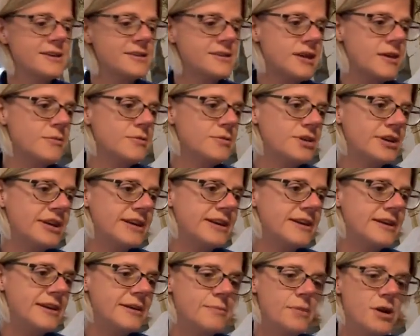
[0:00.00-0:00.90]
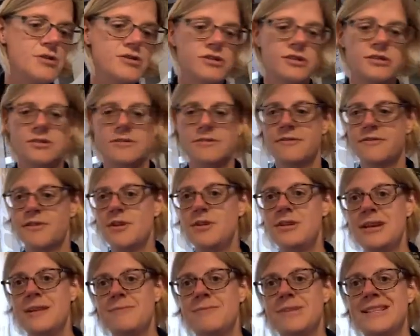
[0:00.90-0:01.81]
So I'm looking at emotions and
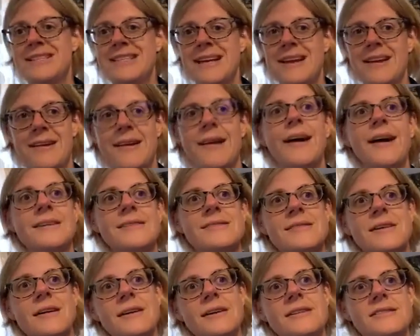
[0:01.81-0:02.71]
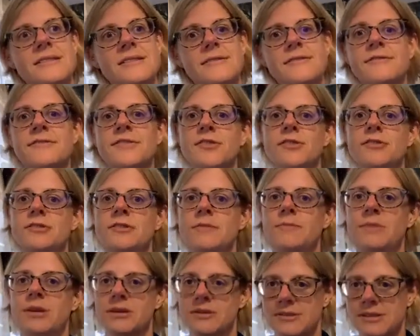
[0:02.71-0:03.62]
food, in particular anxiety in
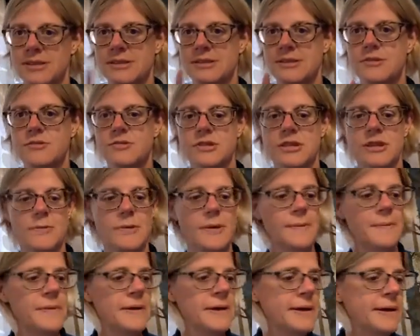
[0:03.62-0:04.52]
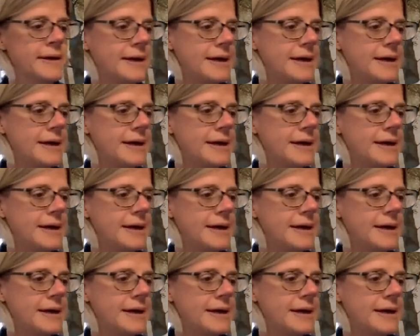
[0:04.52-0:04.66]
food, because it's an interesting one.